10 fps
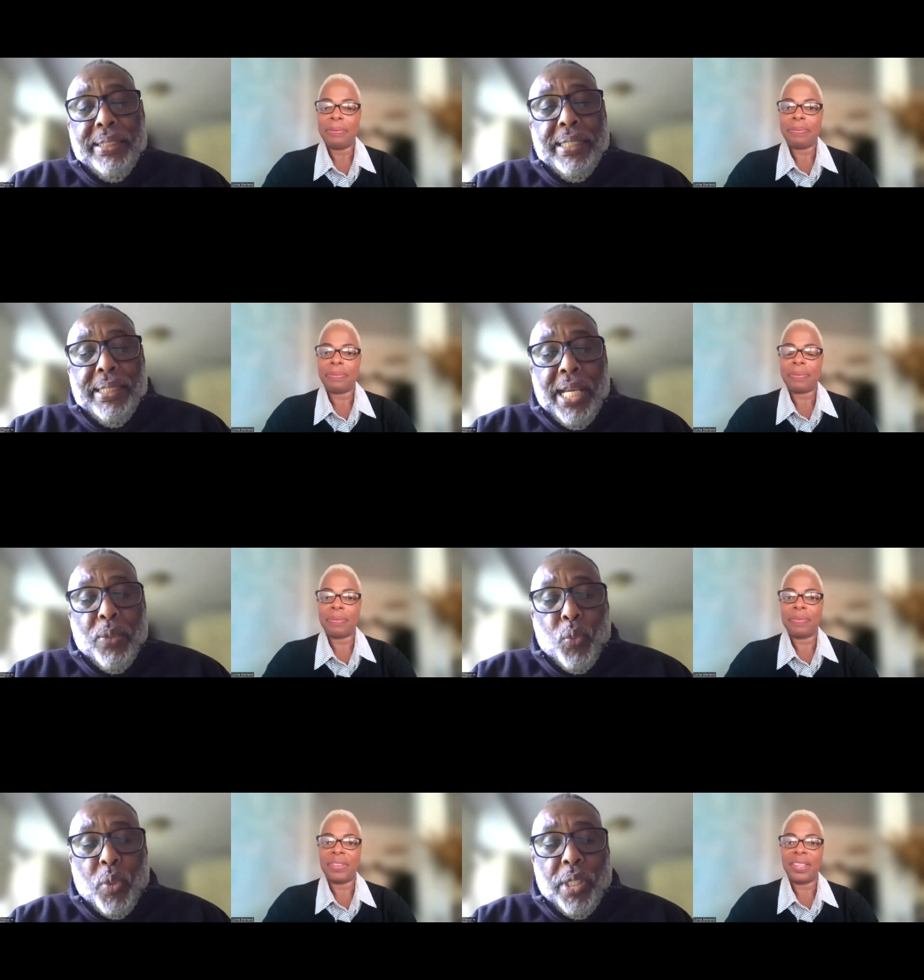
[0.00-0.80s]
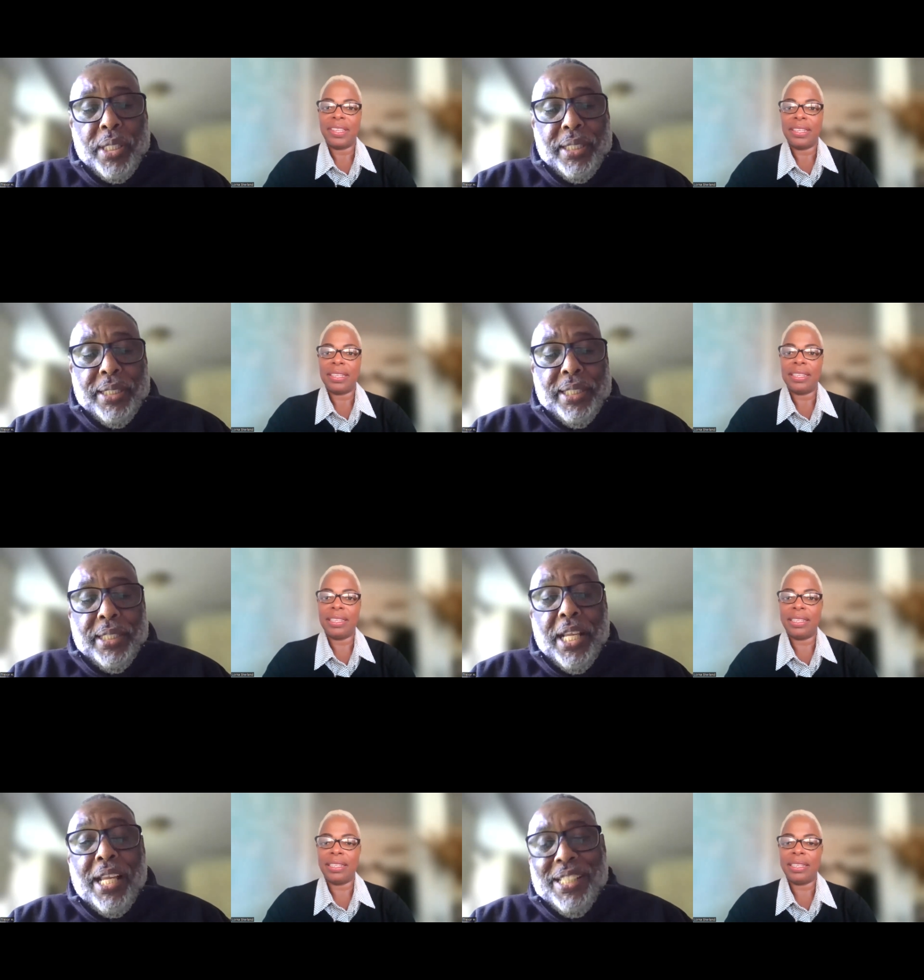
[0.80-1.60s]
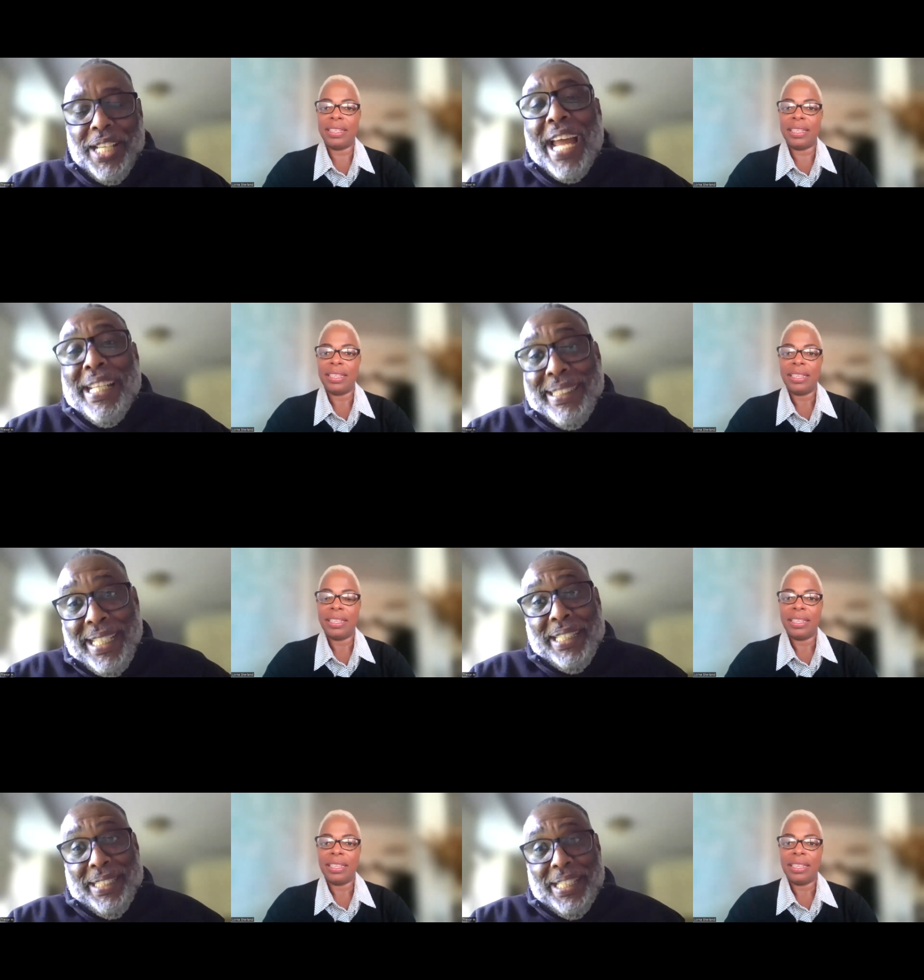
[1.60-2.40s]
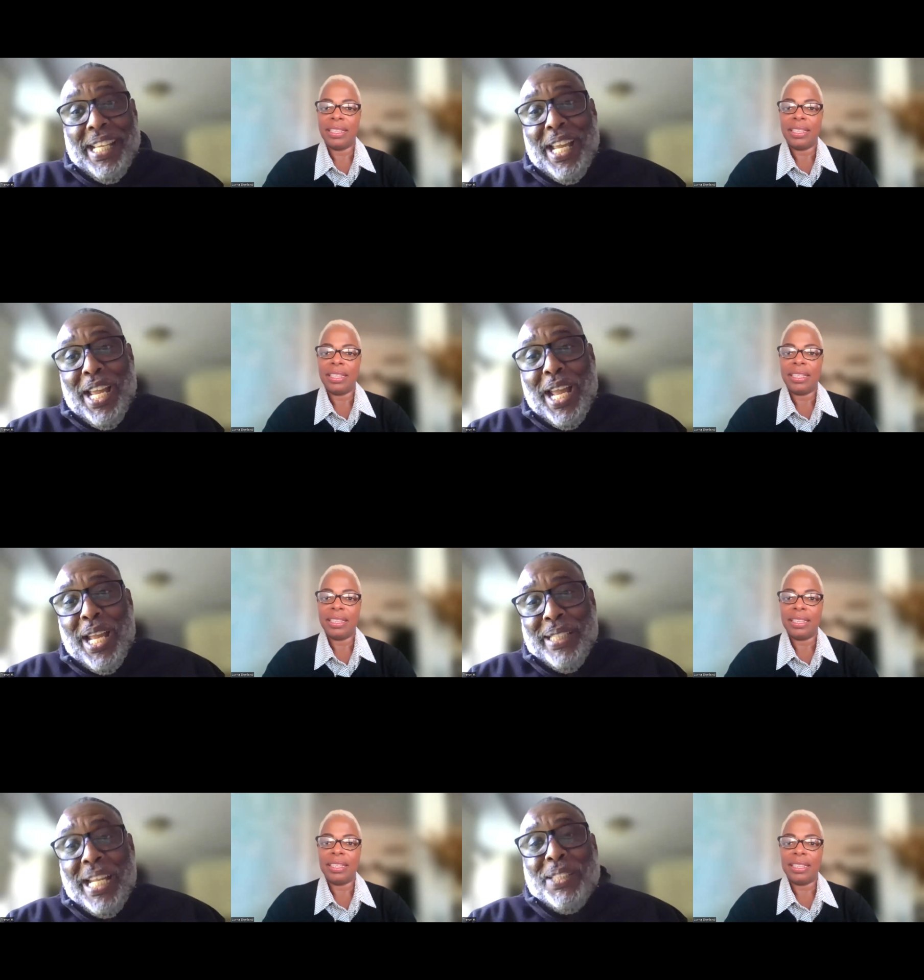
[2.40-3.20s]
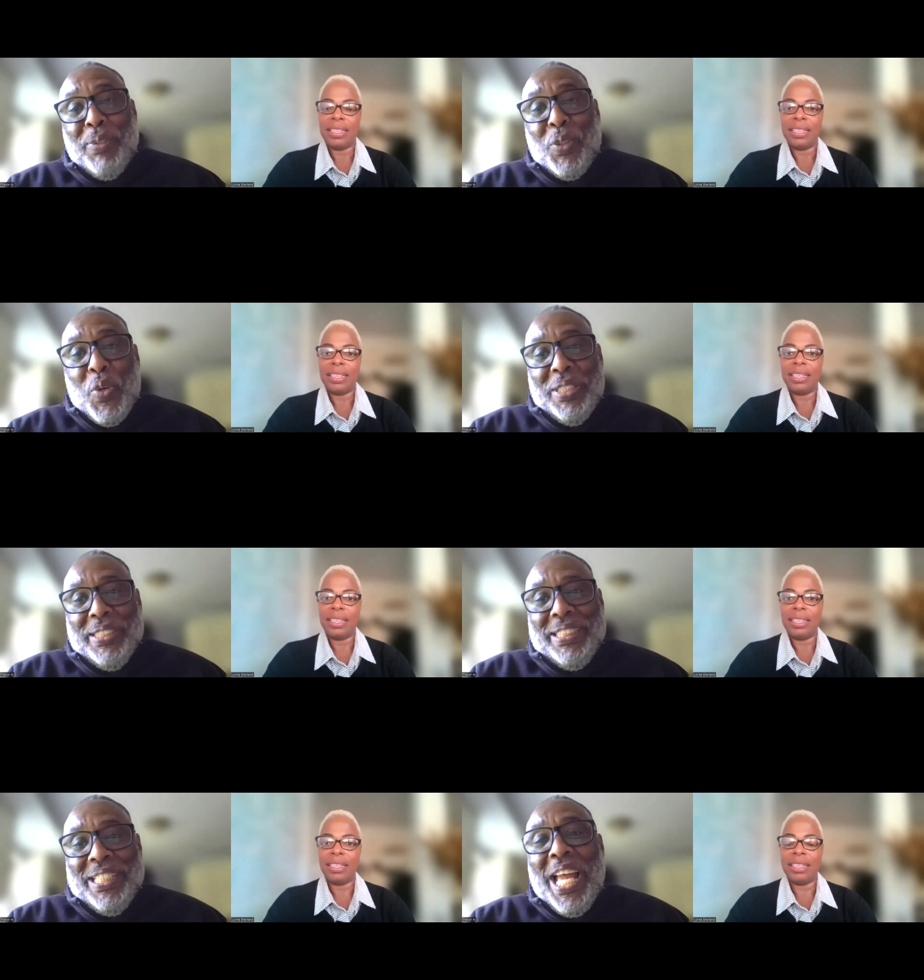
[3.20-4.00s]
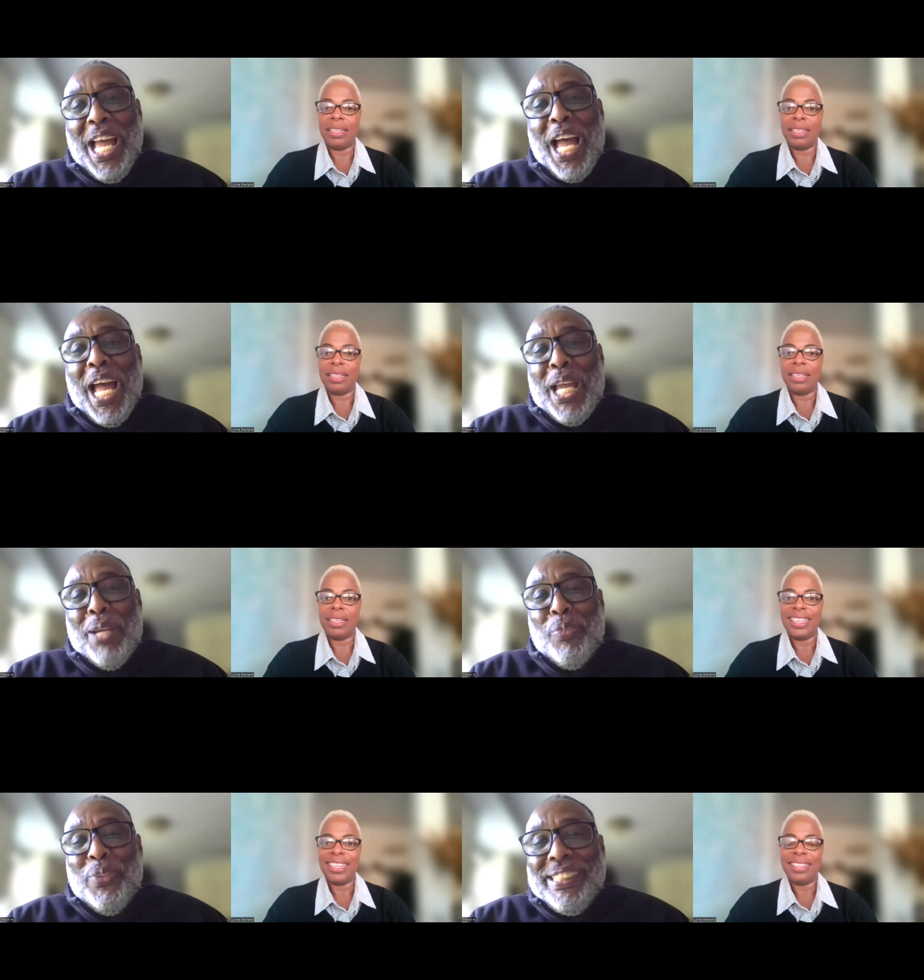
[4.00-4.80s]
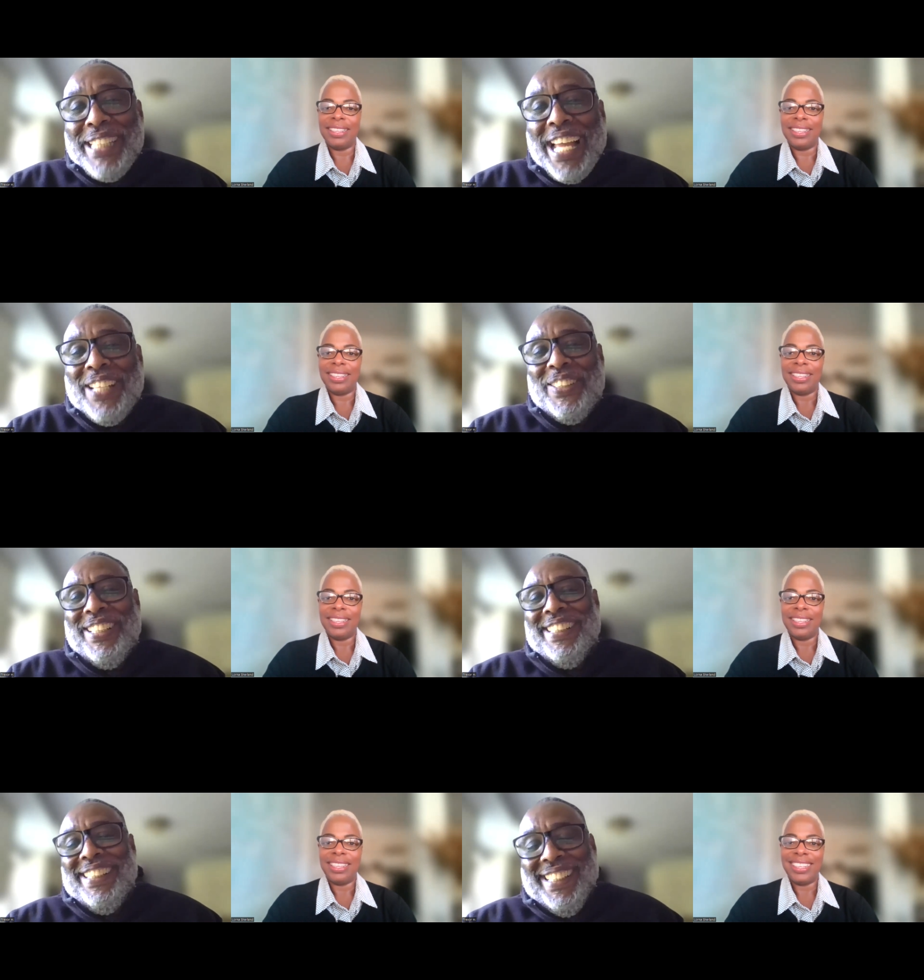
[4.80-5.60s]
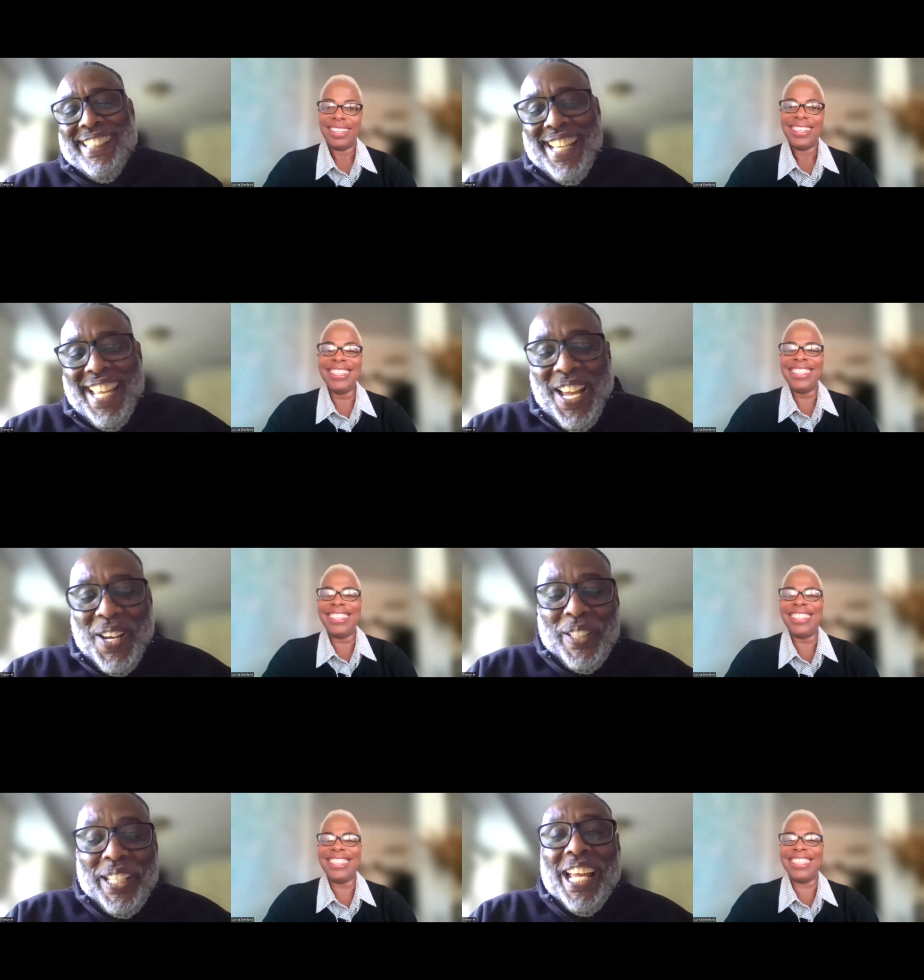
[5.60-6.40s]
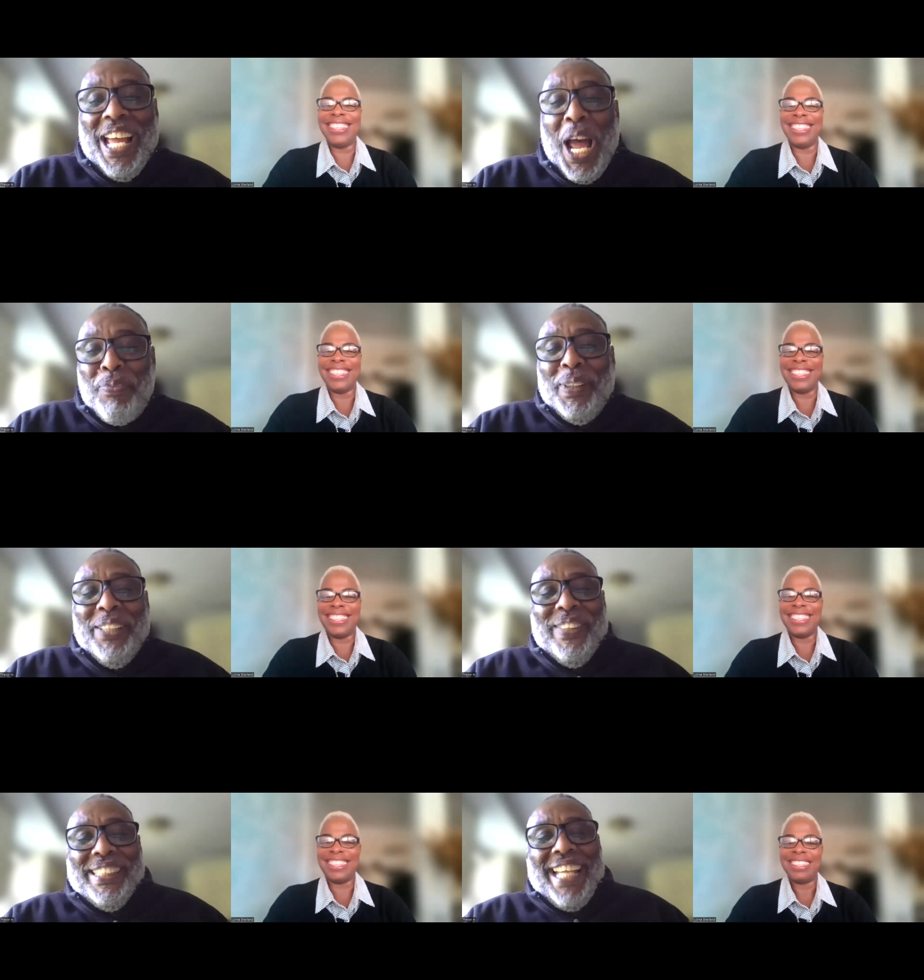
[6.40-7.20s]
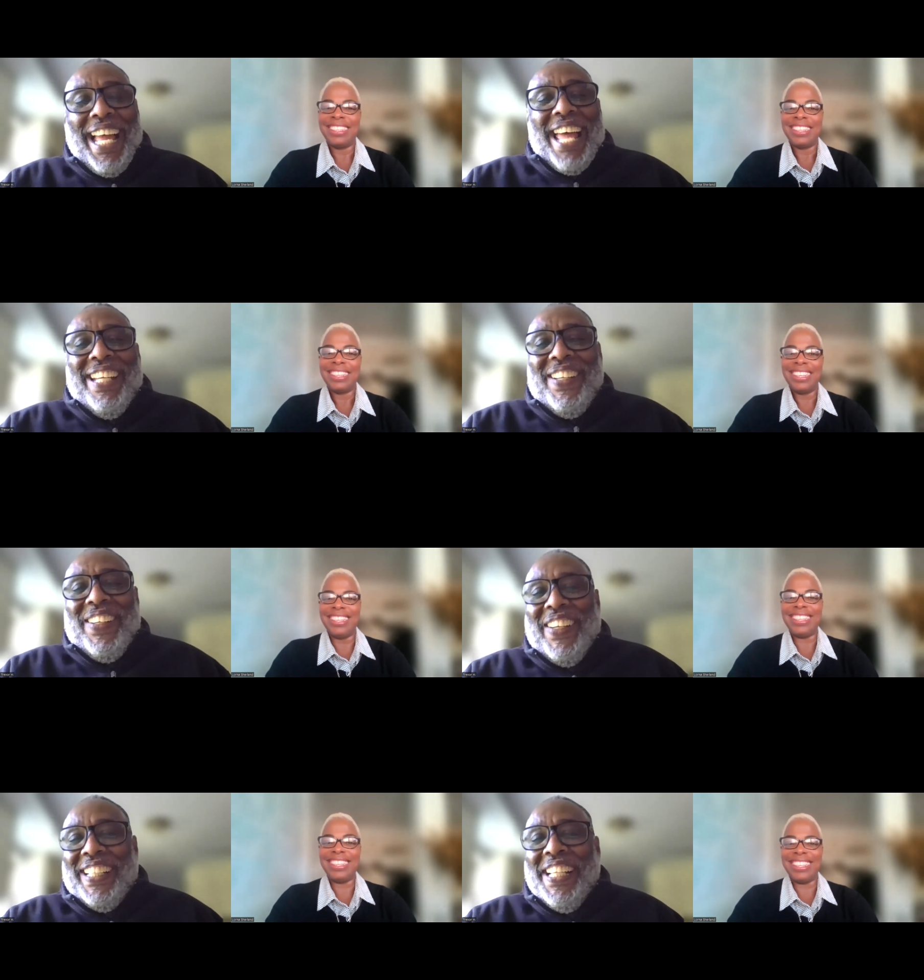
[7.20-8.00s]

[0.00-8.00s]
Speaker 1: did, I work, I did. That's because I am retired. Okay, happily retired.